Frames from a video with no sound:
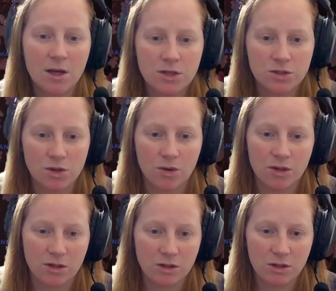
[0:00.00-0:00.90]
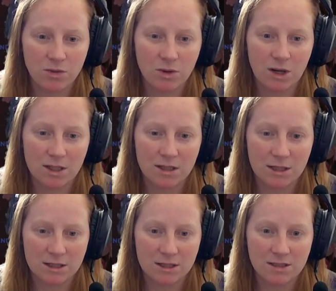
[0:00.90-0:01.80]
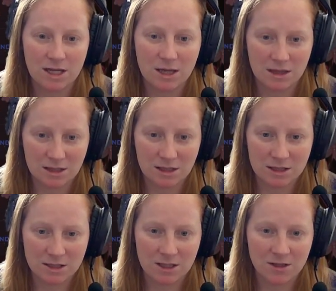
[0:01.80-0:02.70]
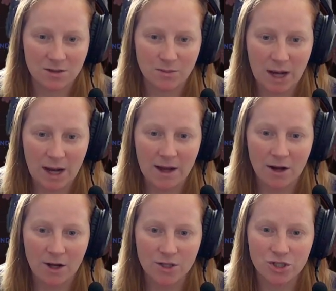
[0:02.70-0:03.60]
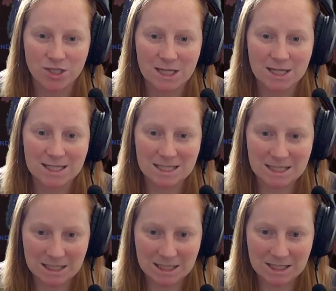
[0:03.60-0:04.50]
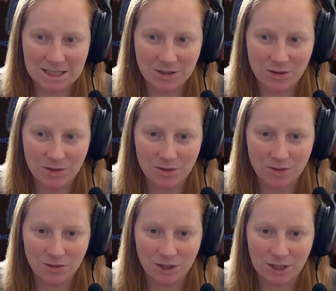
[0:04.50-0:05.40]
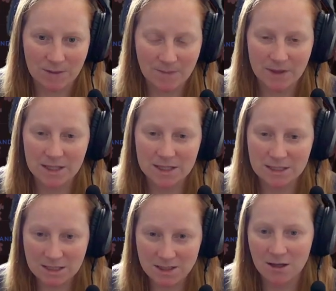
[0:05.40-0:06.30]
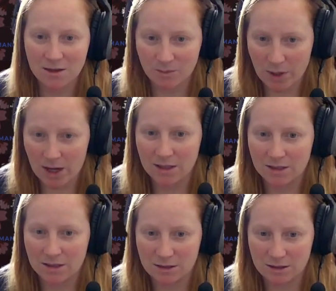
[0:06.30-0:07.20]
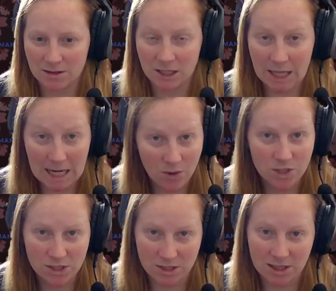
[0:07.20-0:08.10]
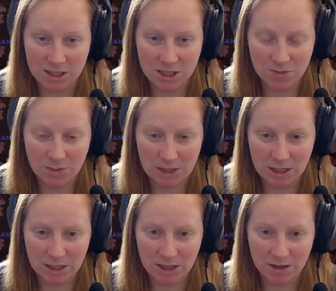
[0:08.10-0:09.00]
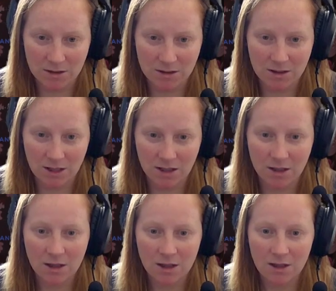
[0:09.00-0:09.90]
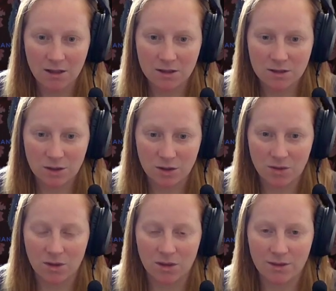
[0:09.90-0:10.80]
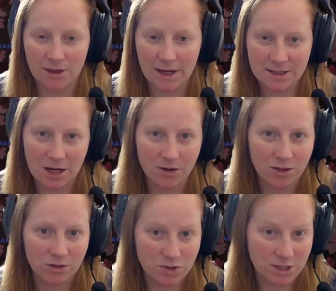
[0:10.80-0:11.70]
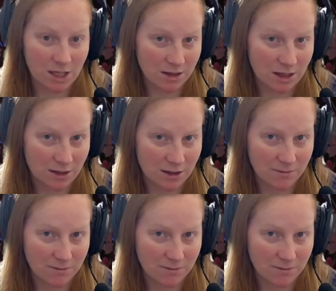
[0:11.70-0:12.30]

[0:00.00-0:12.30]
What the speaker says: So you want it to say this, and the bot understands this, right? This is like the bot's language that it's speaking. Okay. So that's how you set that up.